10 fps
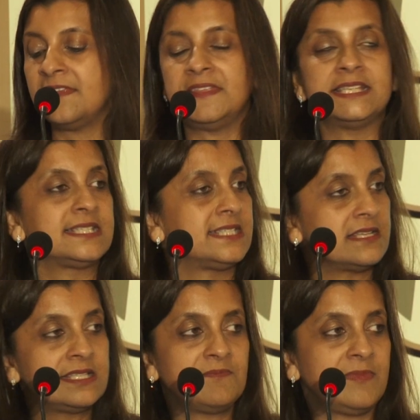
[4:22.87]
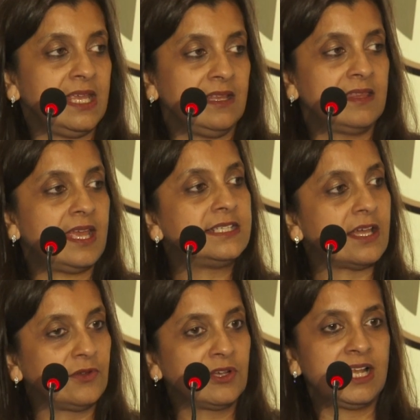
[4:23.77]
this doesn't mean they
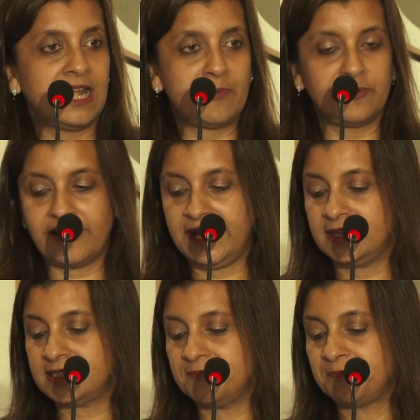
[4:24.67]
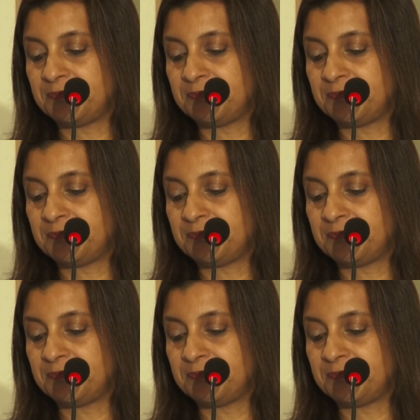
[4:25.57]
don't collaborate.